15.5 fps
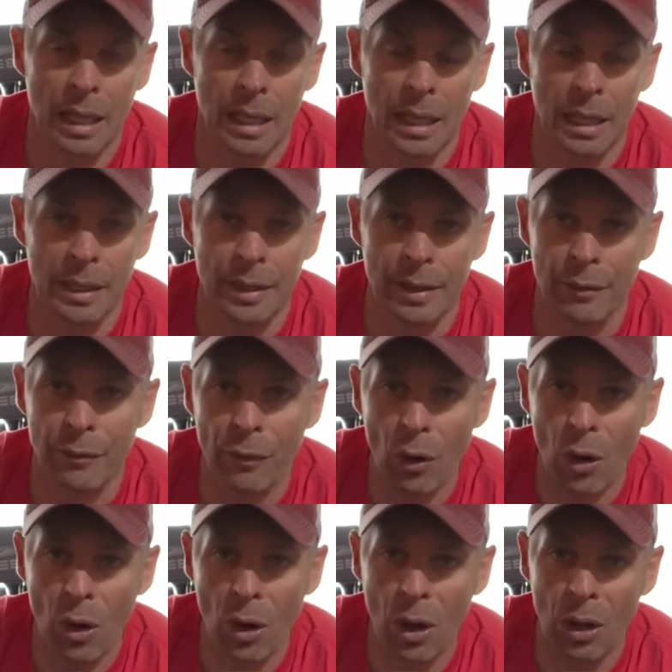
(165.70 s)
in the
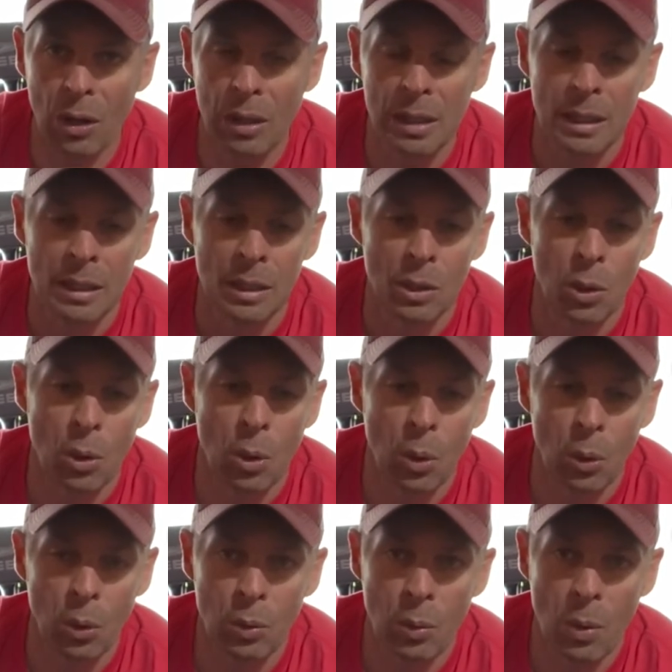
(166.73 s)
fall,
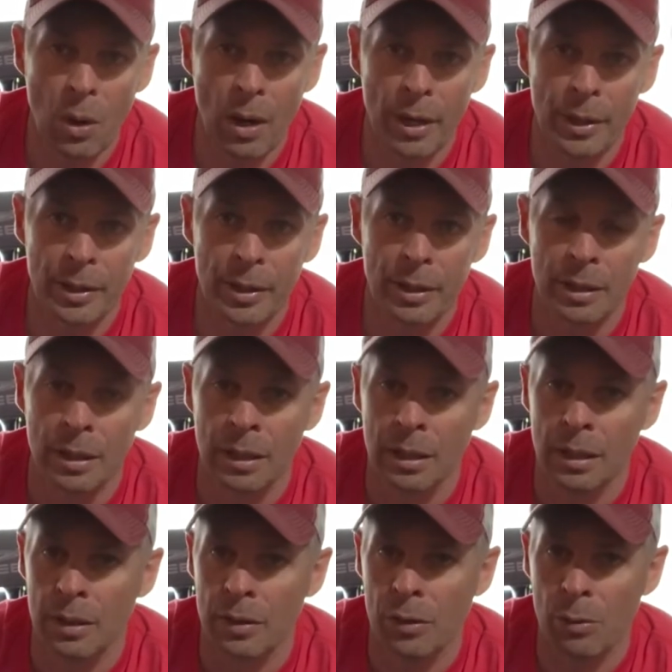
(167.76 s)
cold water,
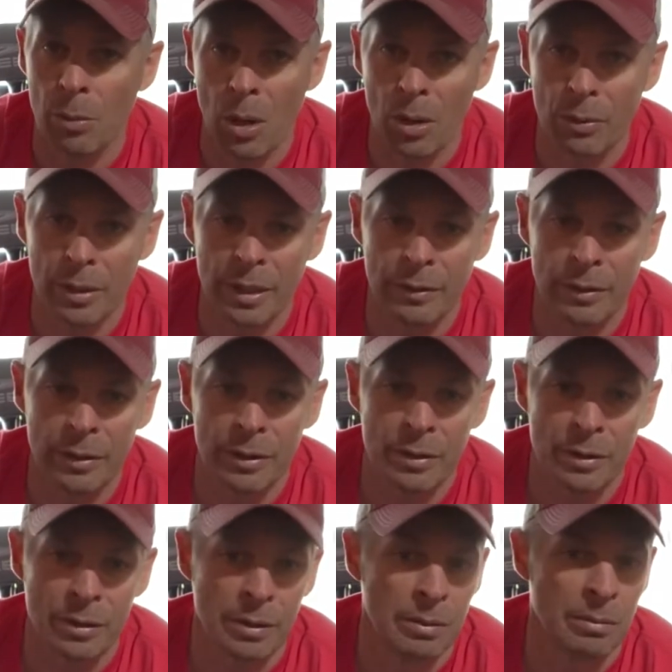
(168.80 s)
small
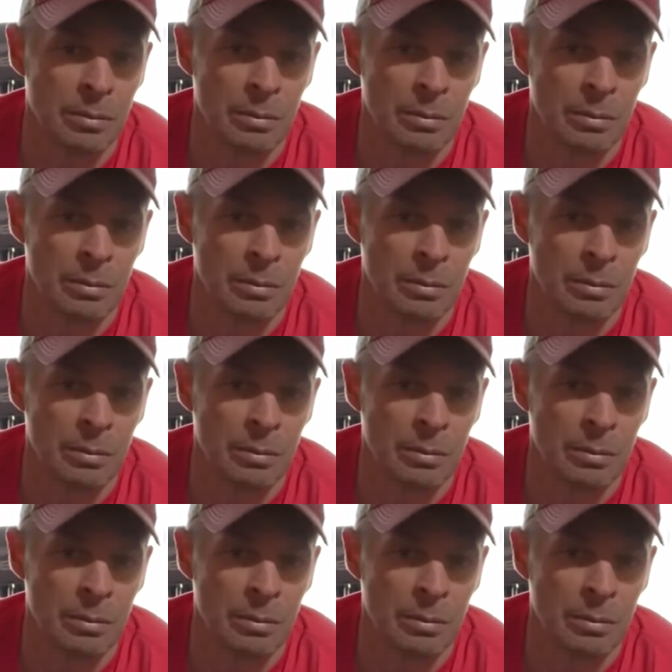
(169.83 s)
rivers,